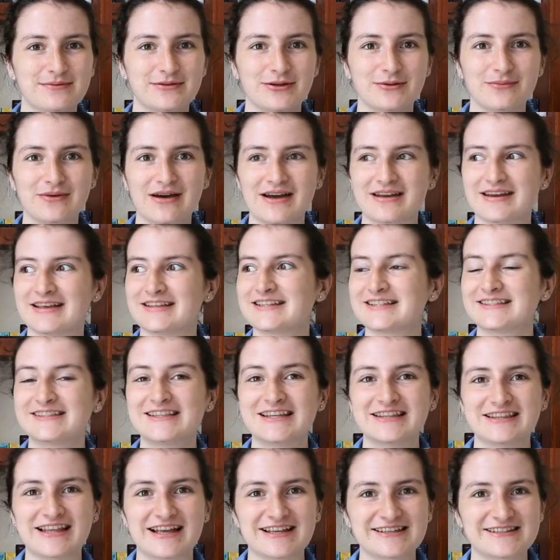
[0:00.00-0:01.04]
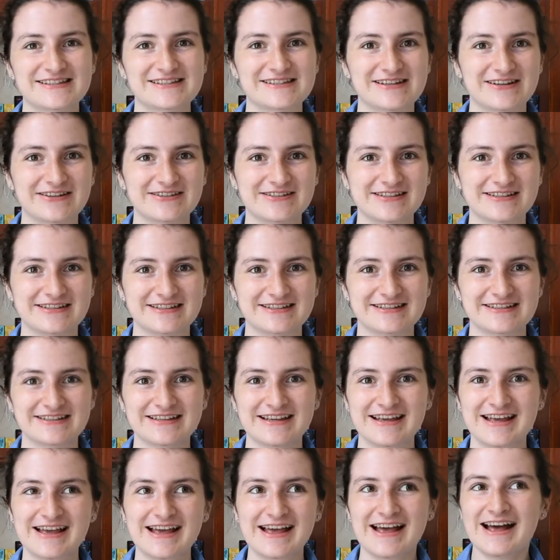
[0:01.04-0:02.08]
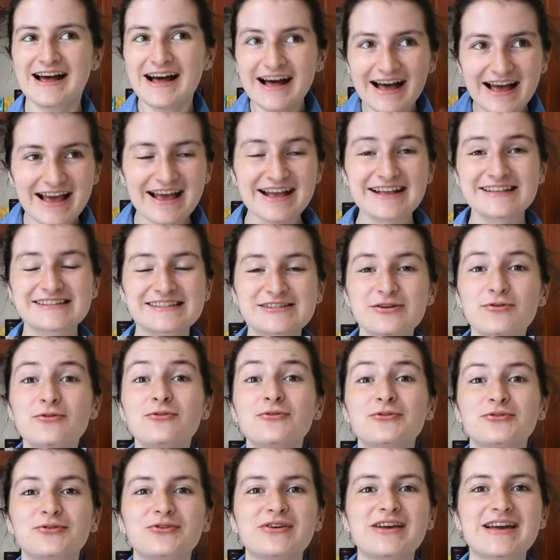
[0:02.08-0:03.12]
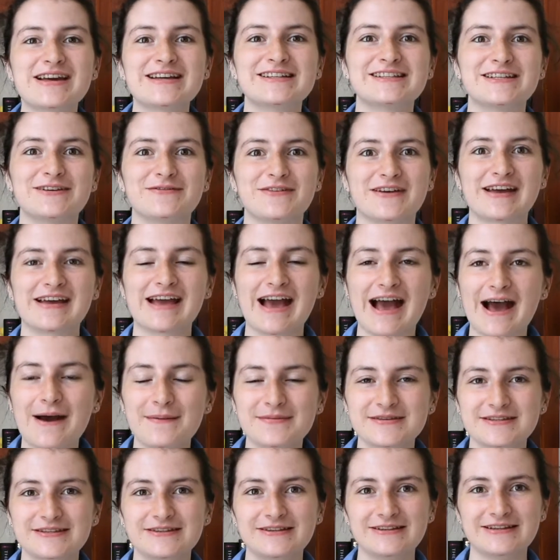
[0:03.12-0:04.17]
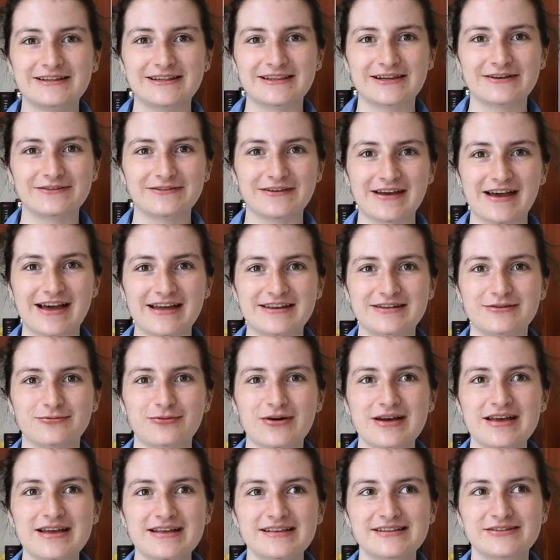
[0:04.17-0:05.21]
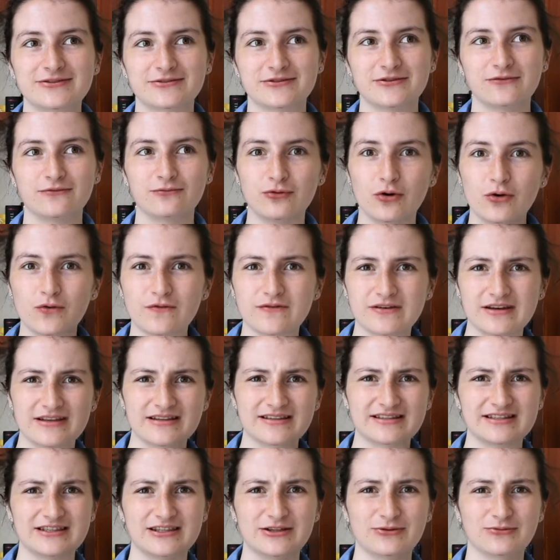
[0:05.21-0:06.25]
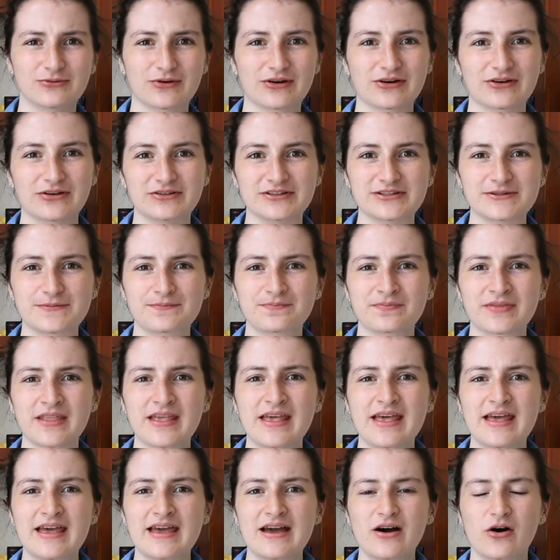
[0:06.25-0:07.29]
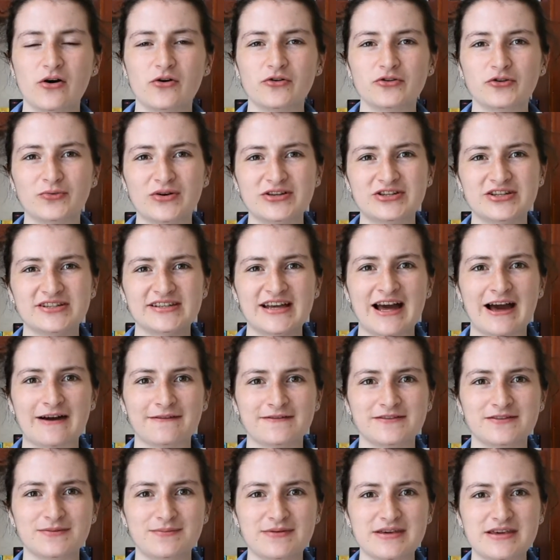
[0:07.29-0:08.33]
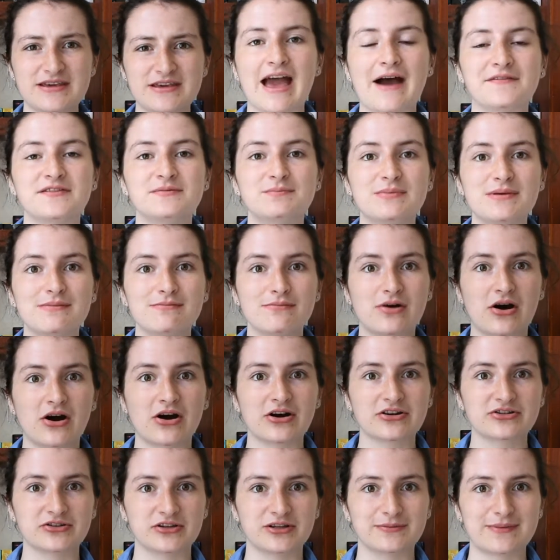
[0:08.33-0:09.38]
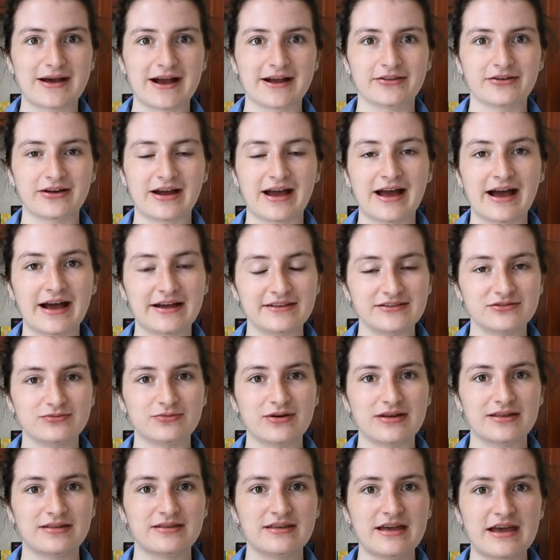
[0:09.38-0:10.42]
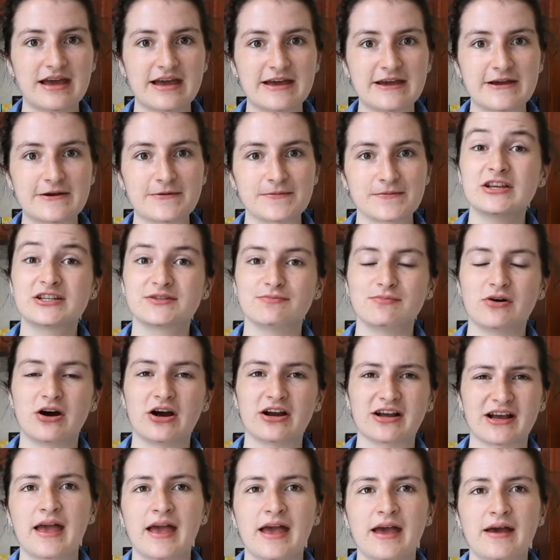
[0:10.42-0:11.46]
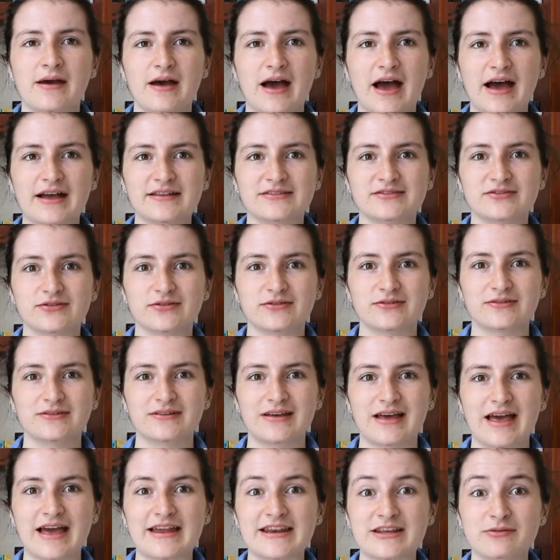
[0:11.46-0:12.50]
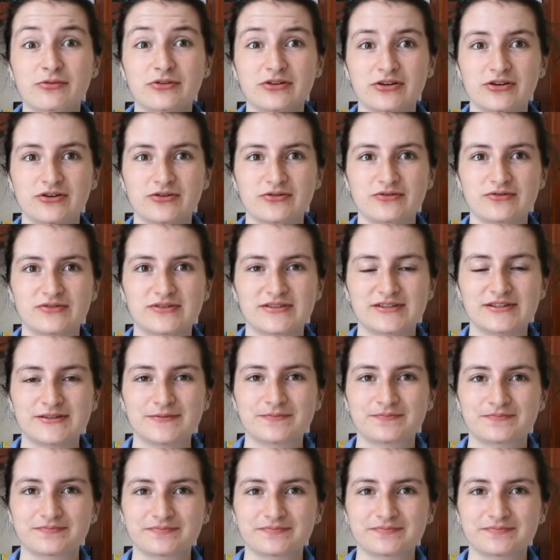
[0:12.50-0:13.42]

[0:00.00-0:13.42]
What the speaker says: them. And I just think that's such a it's so creative and I absolutely love it, and the way it's sort of woven into the world. All the witches have to be marked on the back of their hand with a witch mark, and anyone who's